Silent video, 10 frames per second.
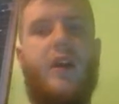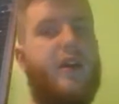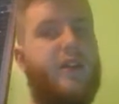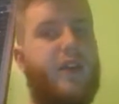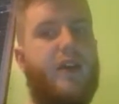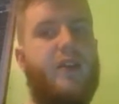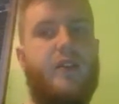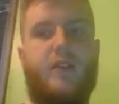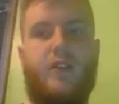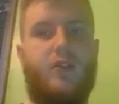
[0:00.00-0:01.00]
and then,
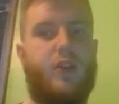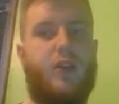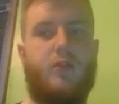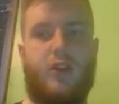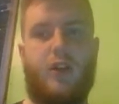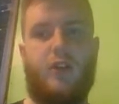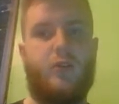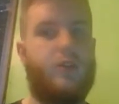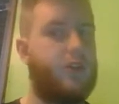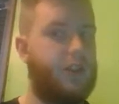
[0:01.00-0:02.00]
you know, they all started
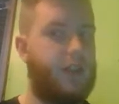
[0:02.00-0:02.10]
going.